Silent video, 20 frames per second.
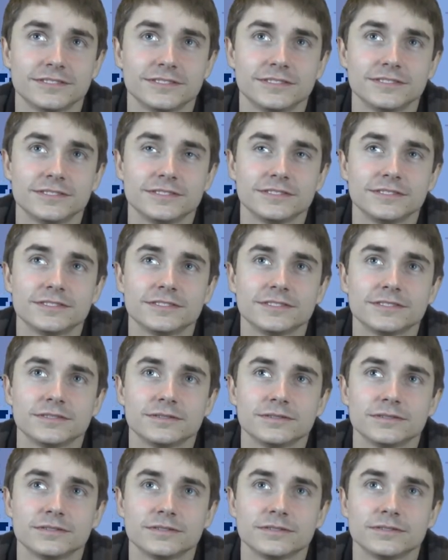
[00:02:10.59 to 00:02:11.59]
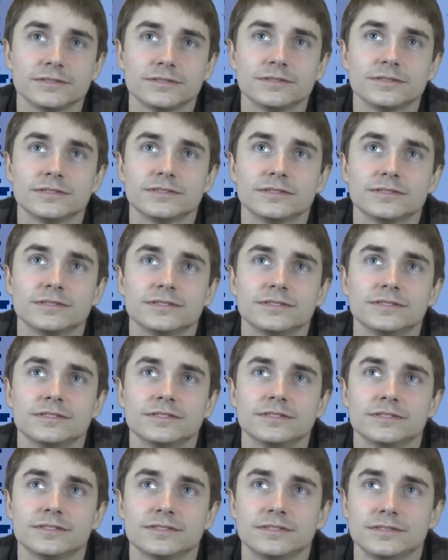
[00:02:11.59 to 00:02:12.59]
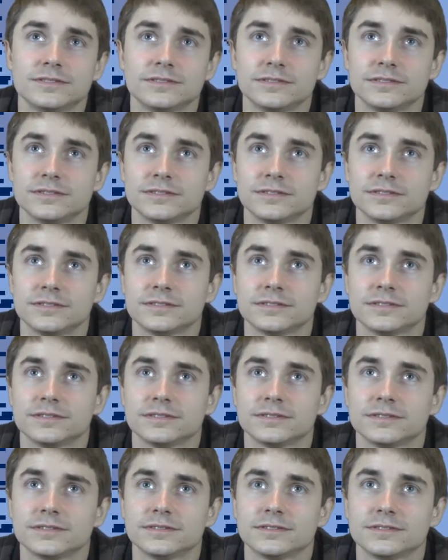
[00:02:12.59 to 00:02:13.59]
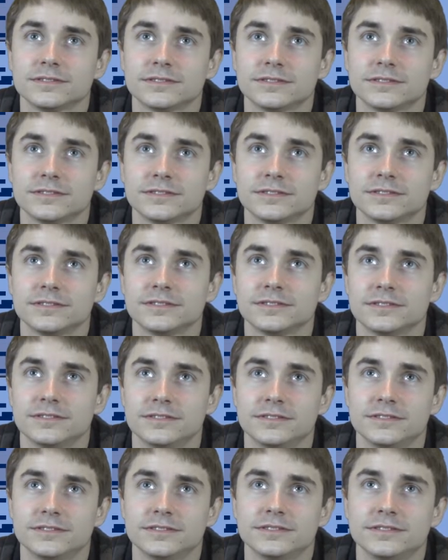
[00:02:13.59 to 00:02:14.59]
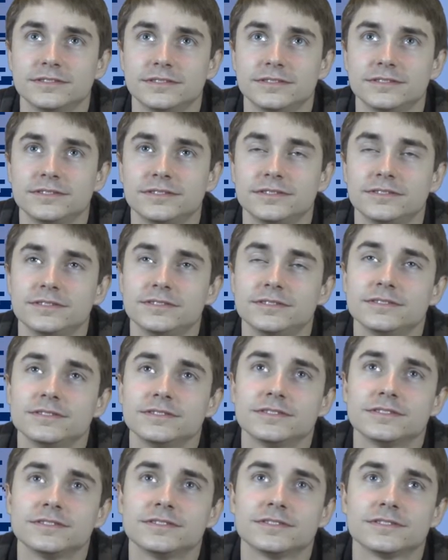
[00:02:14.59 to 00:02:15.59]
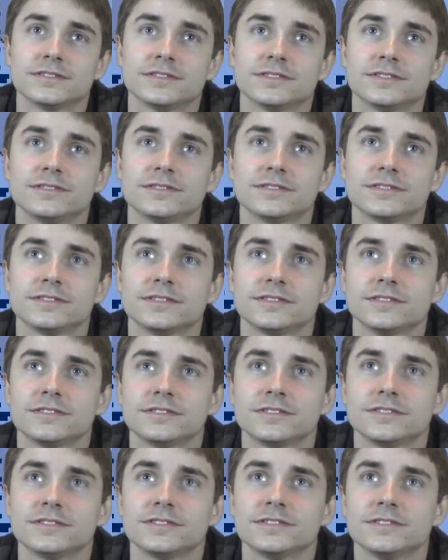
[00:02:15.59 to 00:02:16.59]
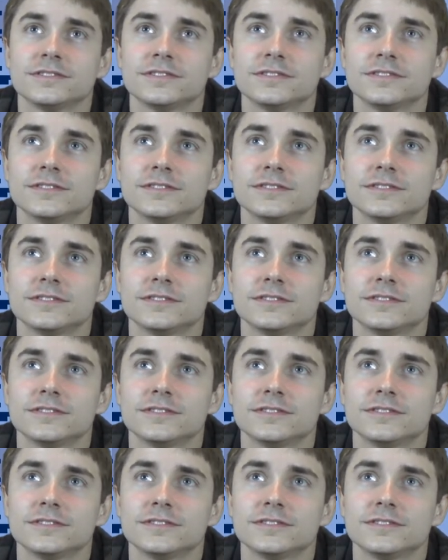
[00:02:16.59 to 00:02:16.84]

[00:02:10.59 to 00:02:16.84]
No words are spoken by the person on screen.